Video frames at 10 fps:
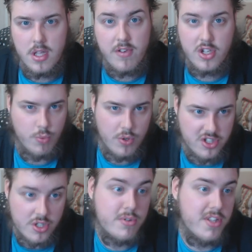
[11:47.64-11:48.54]
If you just want
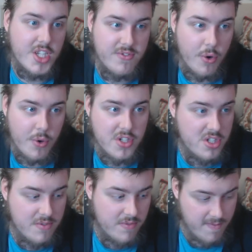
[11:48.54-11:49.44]
to do things for
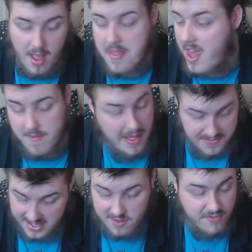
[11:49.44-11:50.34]
us, then
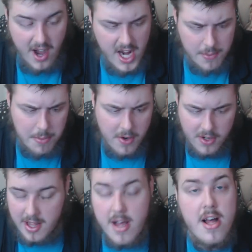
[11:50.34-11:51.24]
that's fine, we'll be
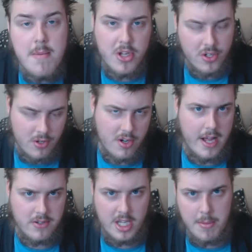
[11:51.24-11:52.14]
okay. But you're not
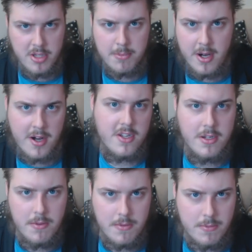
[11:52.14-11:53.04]
allowed to come to the party.